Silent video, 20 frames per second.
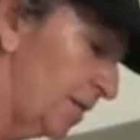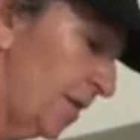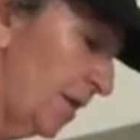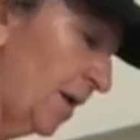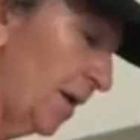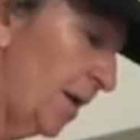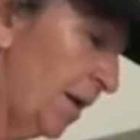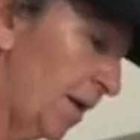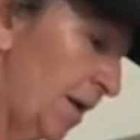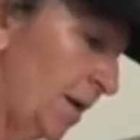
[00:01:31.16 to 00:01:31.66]

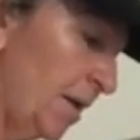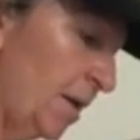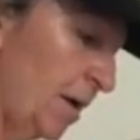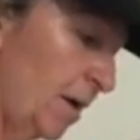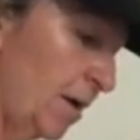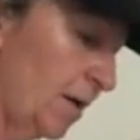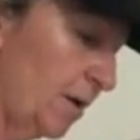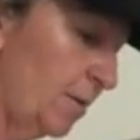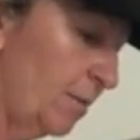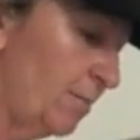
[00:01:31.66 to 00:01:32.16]
Then
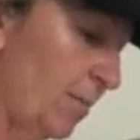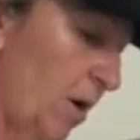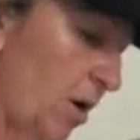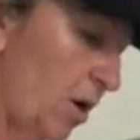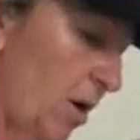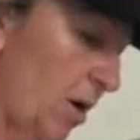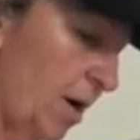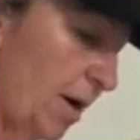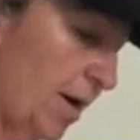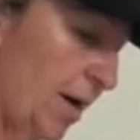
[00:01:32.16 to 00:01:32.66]

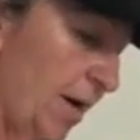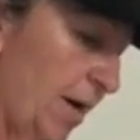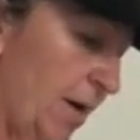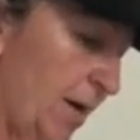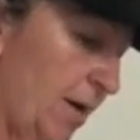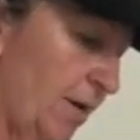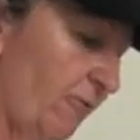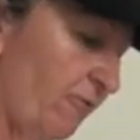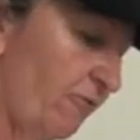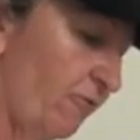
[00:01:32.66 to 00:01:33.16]

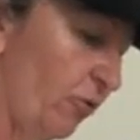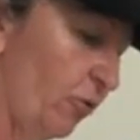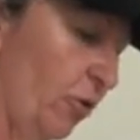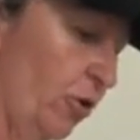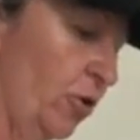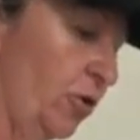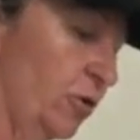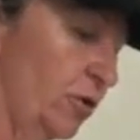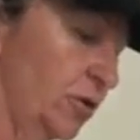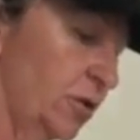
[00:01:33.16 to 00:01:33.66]
my
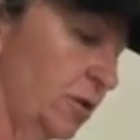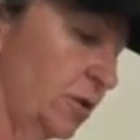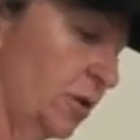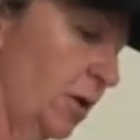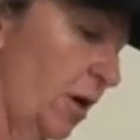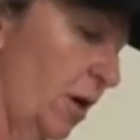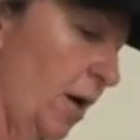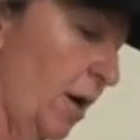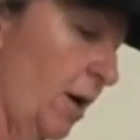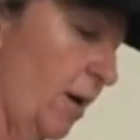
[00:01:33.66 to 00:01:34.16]
fruit.
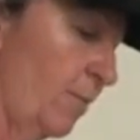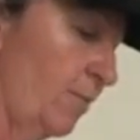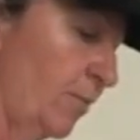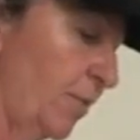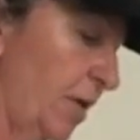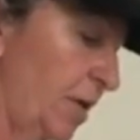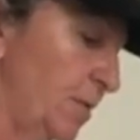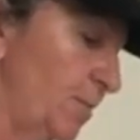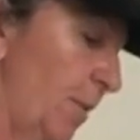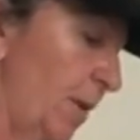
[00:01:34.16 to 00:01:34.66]

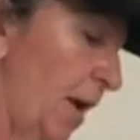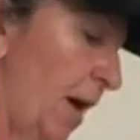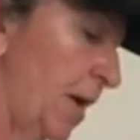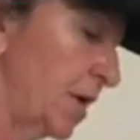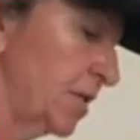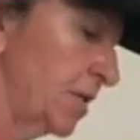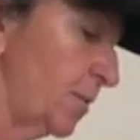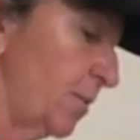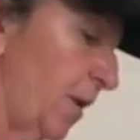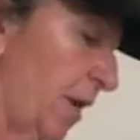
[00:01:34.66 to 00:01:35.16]
These
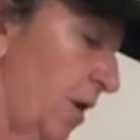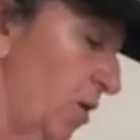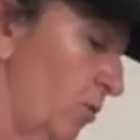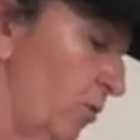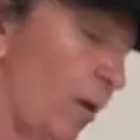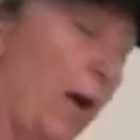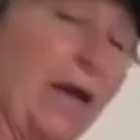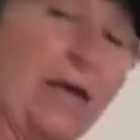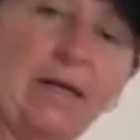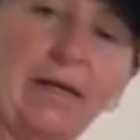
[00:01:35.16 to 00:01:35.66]
bananas have been
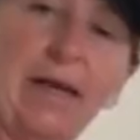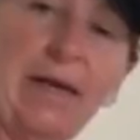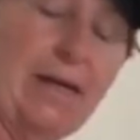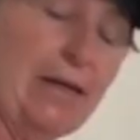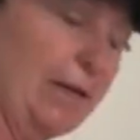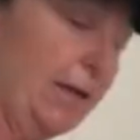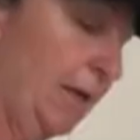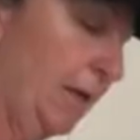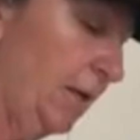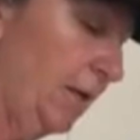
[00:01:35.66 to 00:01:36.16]
great
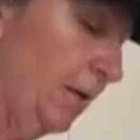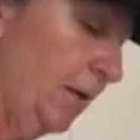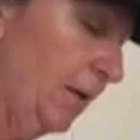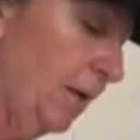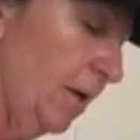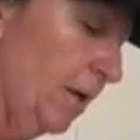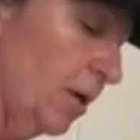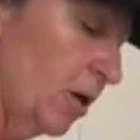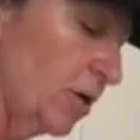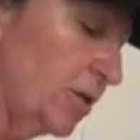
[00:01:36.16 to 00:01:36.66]
lately
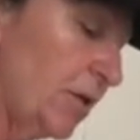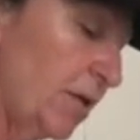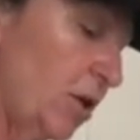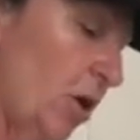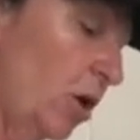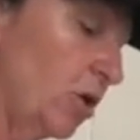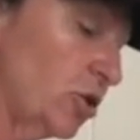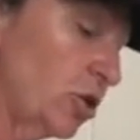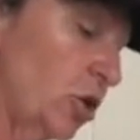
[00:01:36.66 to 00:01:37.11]
because they're not